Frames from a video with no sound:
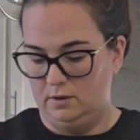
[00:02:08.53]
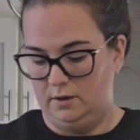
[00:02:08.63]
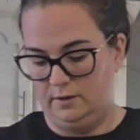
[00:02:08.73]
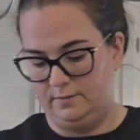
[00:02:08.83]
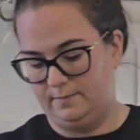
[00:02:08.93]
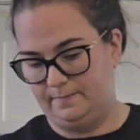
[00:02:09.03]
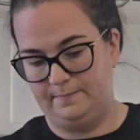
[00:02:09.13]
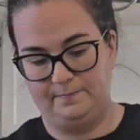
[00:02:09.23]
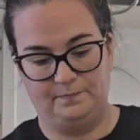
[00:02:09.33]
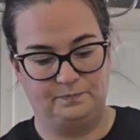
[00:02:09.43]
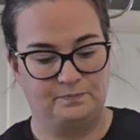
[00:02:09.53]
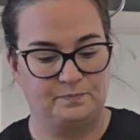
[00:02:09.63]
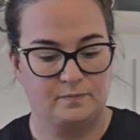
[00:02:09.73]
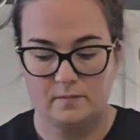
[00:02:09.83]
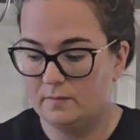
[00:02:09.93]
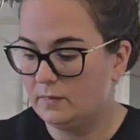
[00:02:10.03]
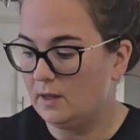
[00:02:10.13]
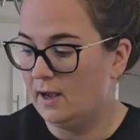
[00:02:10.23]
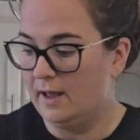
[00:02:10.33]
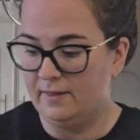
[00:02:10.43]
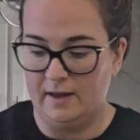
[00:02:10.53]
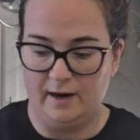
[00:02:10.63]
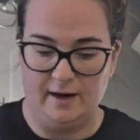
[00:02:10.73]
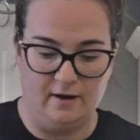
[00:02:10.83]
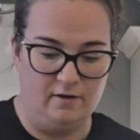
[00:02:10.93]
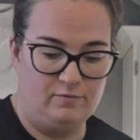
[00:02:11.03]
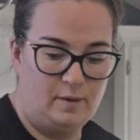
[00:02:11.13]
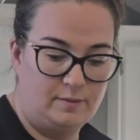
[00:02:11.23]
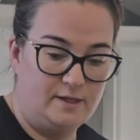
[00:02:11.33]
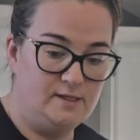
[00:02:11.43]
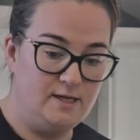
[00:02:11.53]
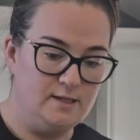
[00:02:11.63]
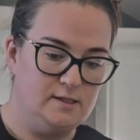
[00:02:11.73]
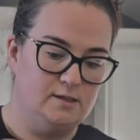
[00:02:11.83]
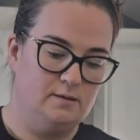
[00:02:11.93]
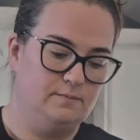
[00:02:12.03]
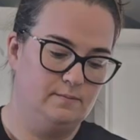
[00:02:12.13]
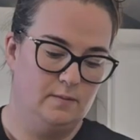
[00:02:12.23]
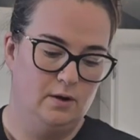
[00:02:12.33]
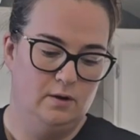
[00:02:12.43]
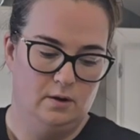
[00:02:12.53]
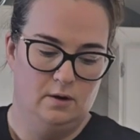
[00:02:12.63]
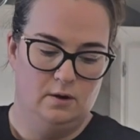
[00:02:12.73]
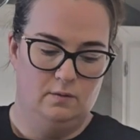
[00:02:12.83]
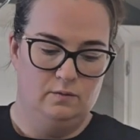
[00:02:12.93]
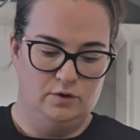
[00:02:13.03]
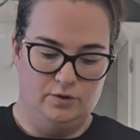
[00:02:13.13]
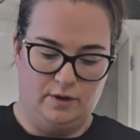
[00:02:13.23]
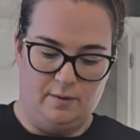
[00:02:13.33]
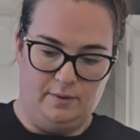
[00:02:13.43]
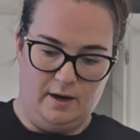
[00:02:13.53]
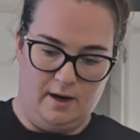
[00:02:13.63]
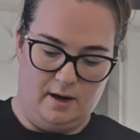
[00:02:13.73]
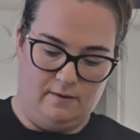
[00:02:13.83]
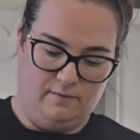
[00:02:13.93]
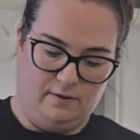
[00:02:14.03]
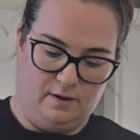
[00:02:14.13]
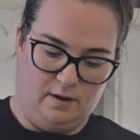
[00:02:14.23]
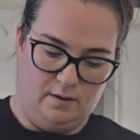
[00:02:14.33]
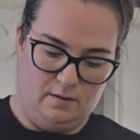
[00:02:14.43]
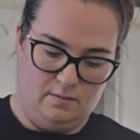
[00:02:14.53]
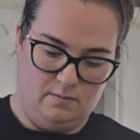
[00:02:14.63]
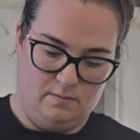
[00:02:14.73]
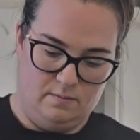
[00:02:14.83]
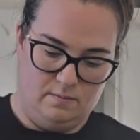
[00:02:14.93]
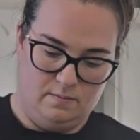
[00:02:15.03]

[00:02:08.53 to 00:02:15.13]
Yep. And then I have pumpkin seeds. I'll do a cup and a half of them.